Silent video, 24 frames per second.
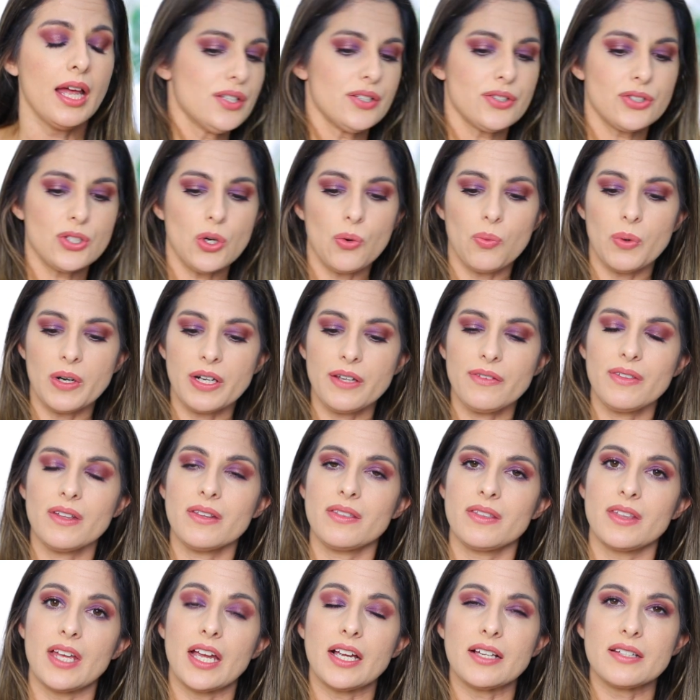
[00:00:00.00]
So one of
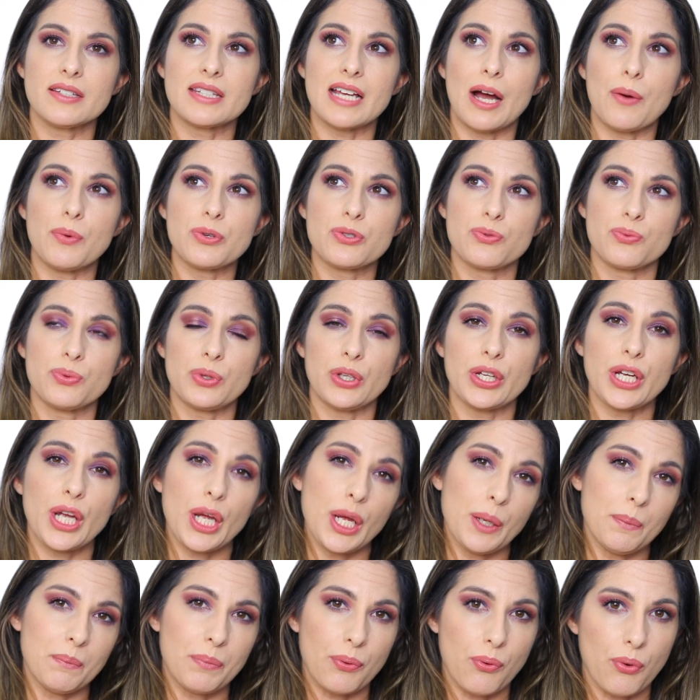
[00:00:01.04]
the things that was really
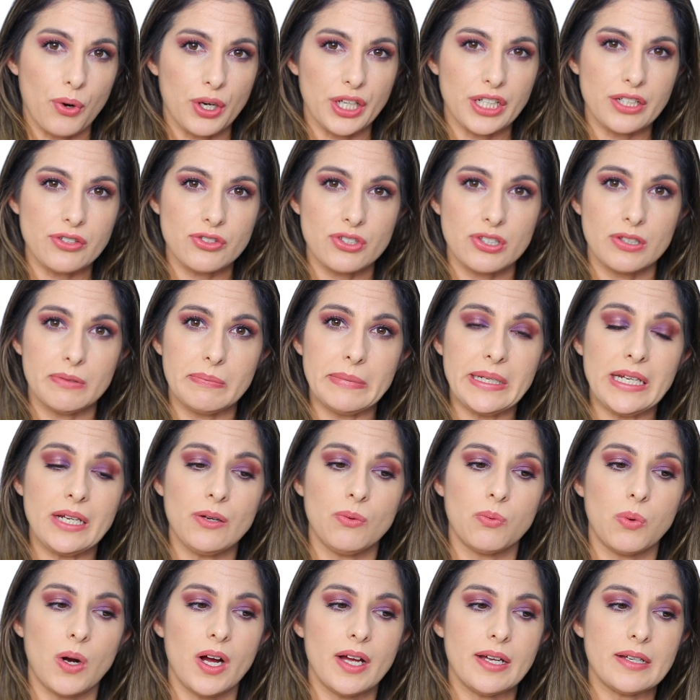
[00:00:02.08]
important to me
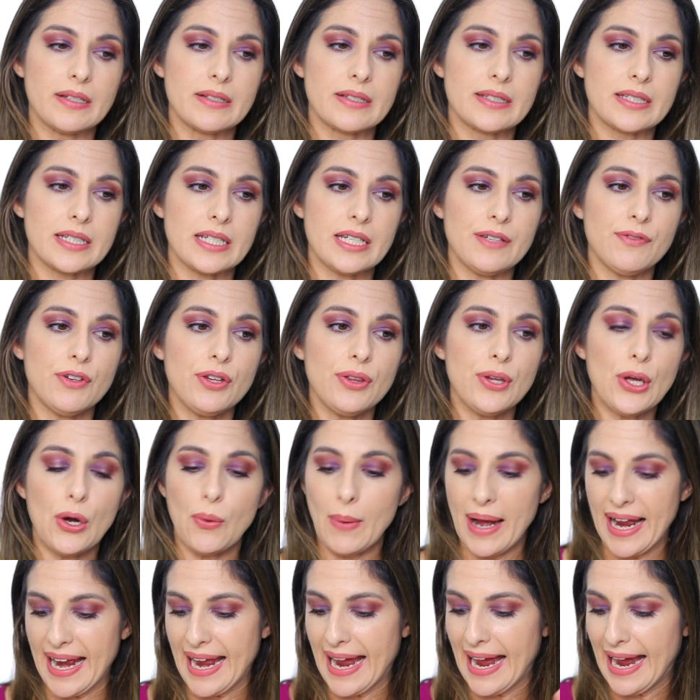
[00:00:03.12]
was even
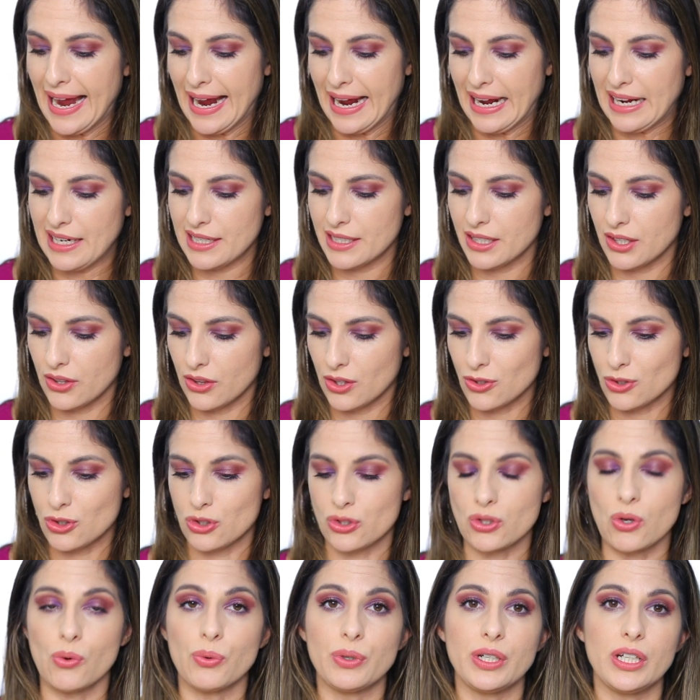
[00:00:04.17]
though I had the
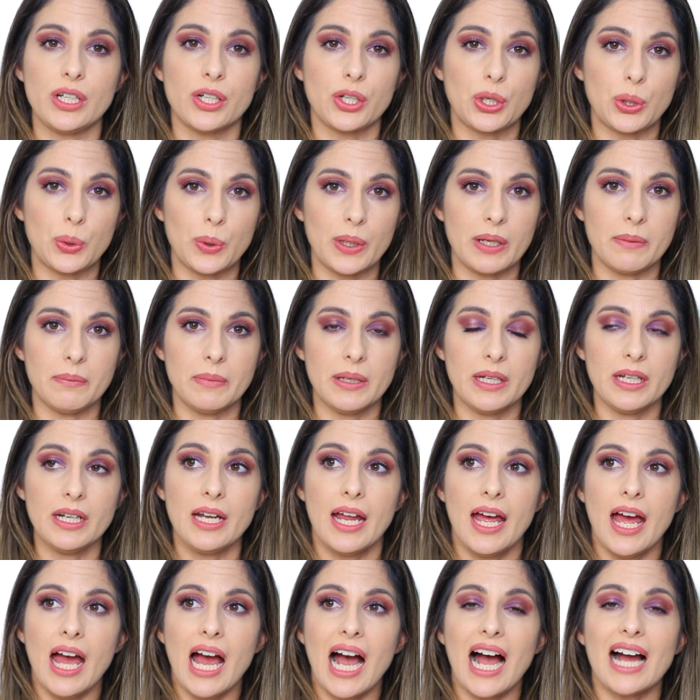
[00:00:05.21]
Sony equipment,
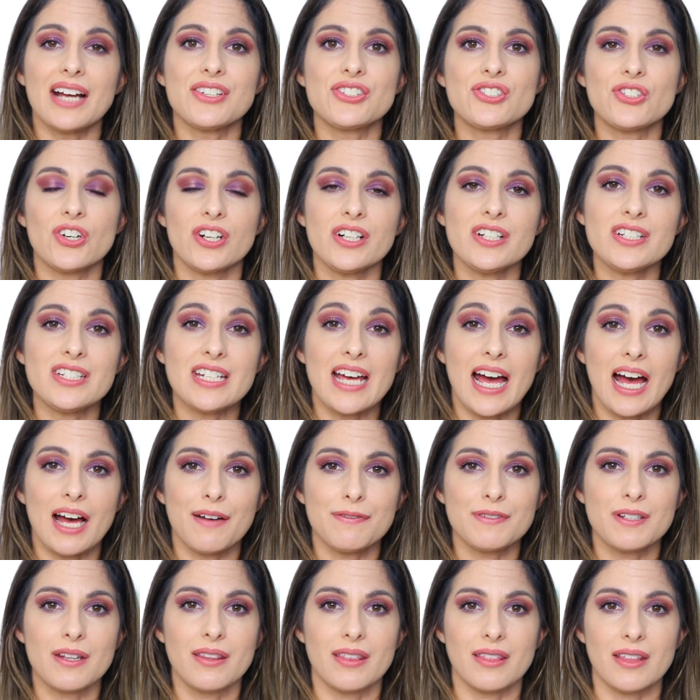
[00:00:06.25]
I started to
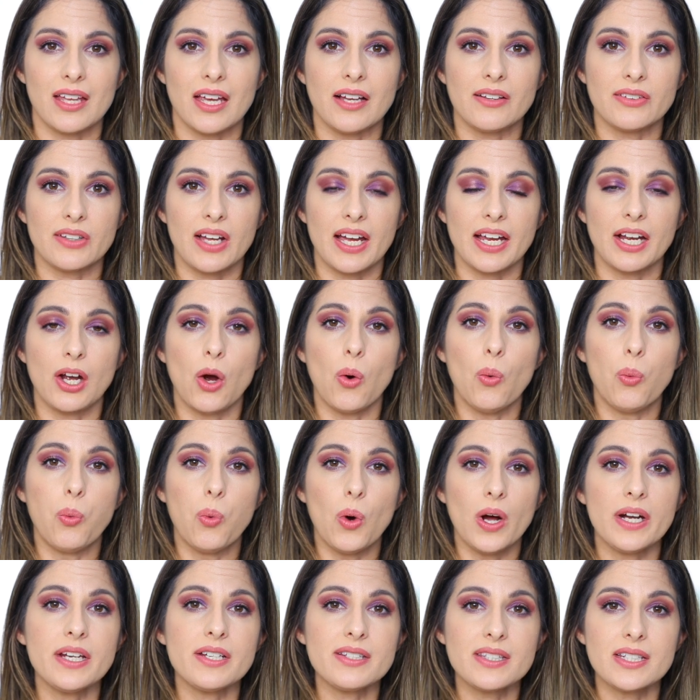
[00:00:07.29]
have to think like,
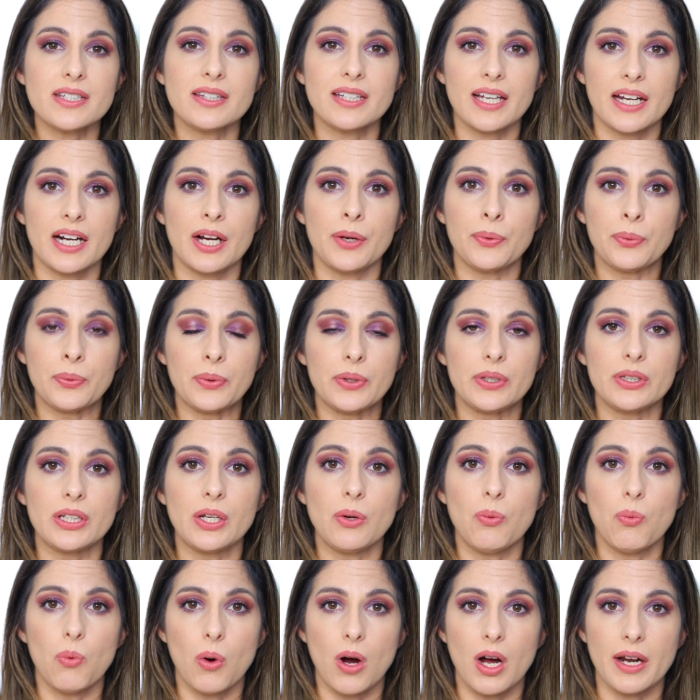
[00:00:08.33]
what is it that I
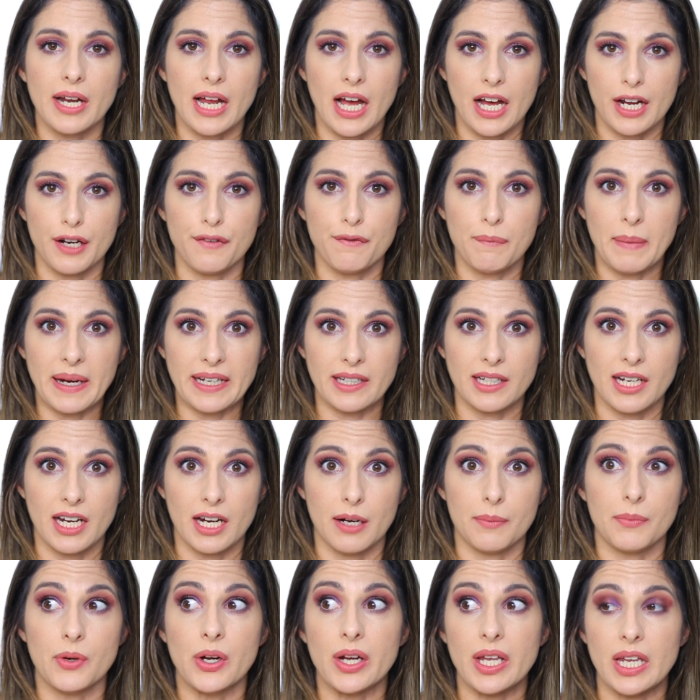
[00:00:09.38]
really want out of my
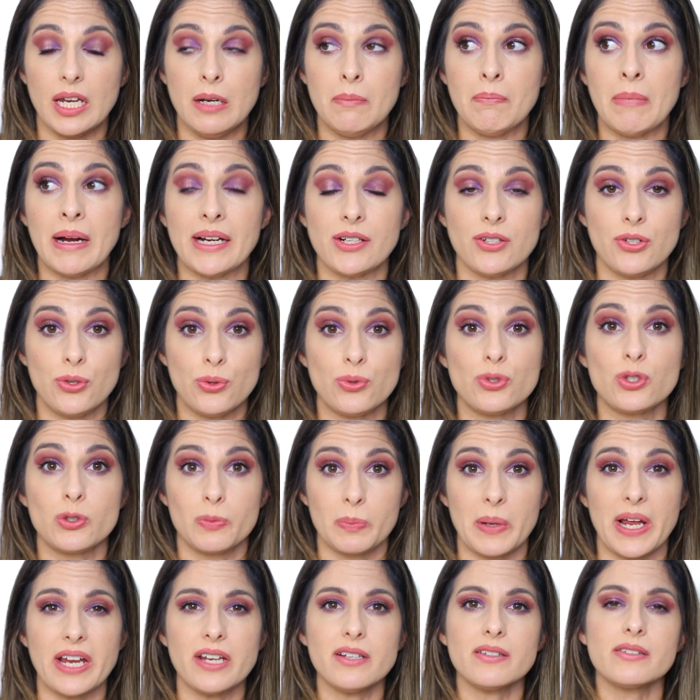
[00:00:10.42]
camera in my new
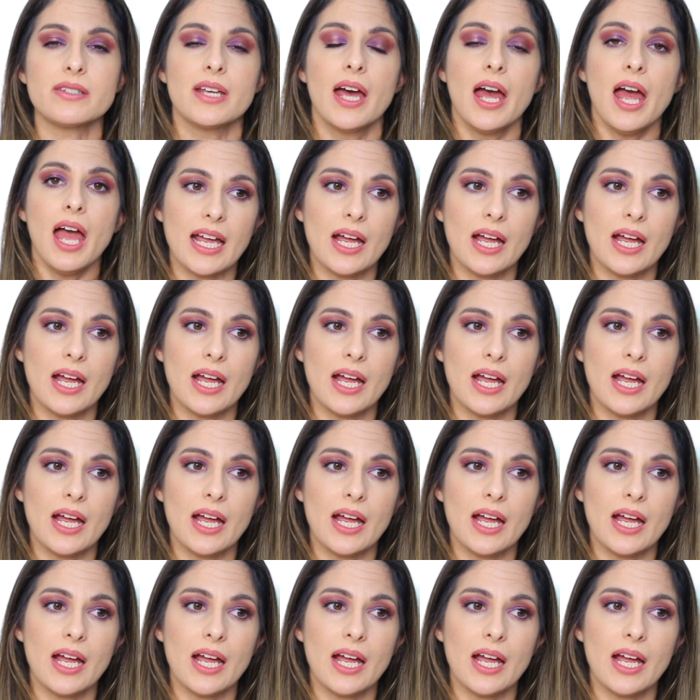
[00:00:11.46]
space?